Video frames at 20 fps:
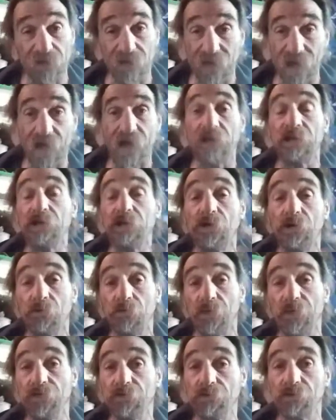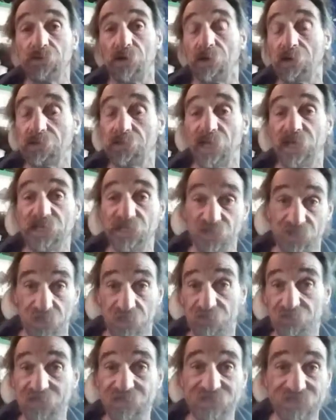Not when you talk like
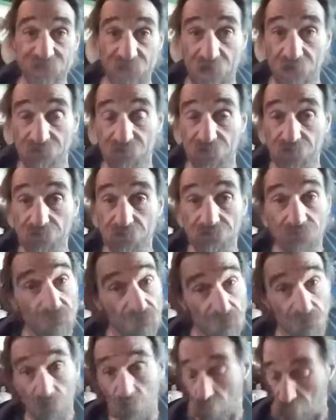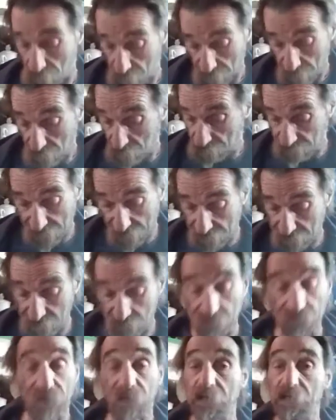Stephen Savage or that
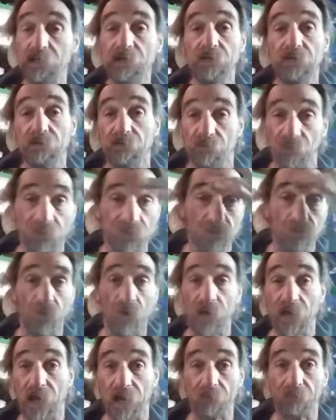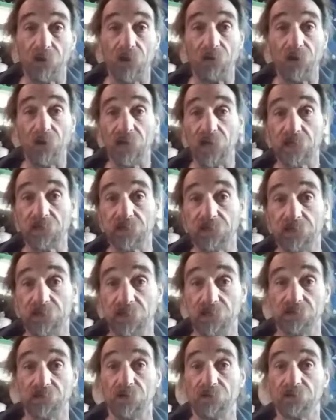young lady with the one eyebrow I like to
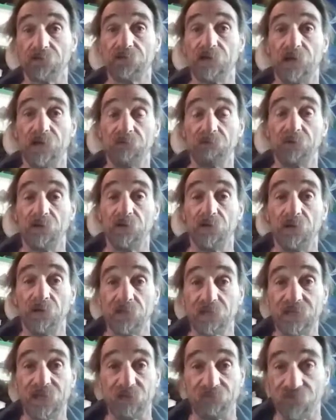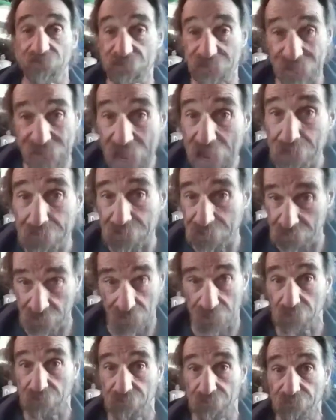tease all the time, Kevin
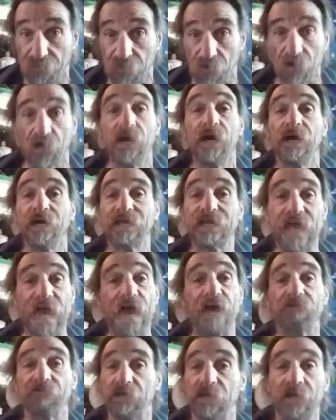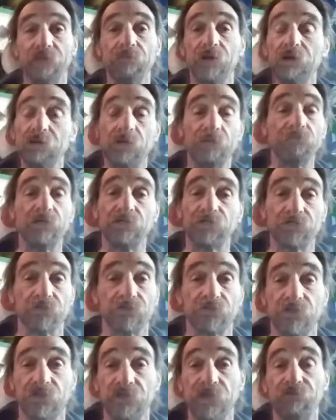Synapathy. Or Kavin. I'm not sure.
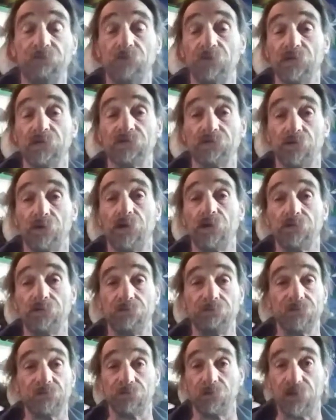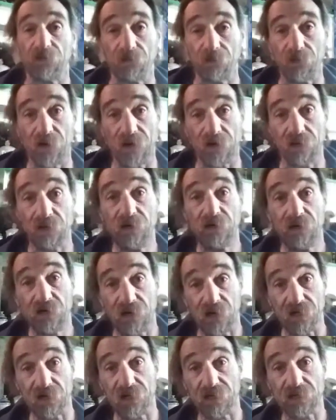She's never really talked to me, so I don't know how to
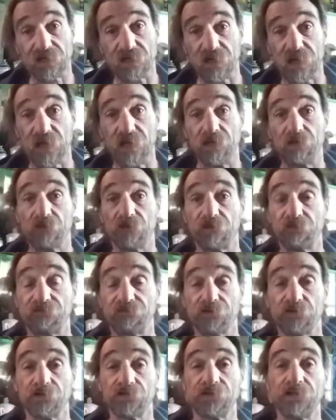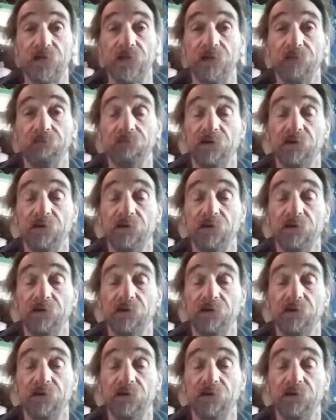enunciate her first name.